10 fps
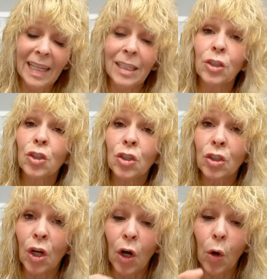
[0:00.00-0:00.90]
It is
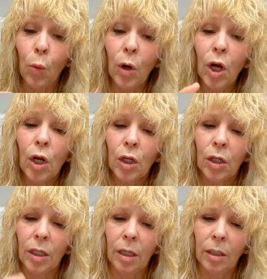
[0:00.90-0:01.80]
so
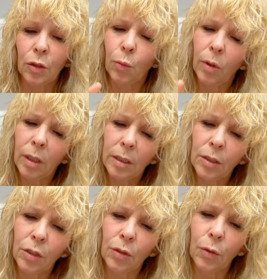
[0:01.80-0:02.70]
good. I'm gonna do
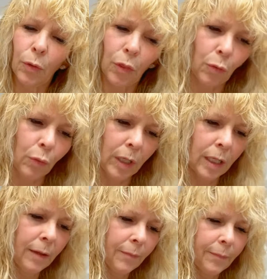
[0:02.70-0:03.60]
1, 2,
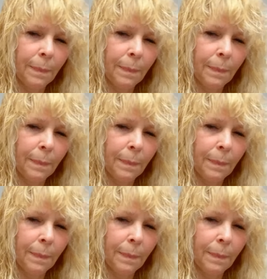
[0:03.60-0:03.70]
3.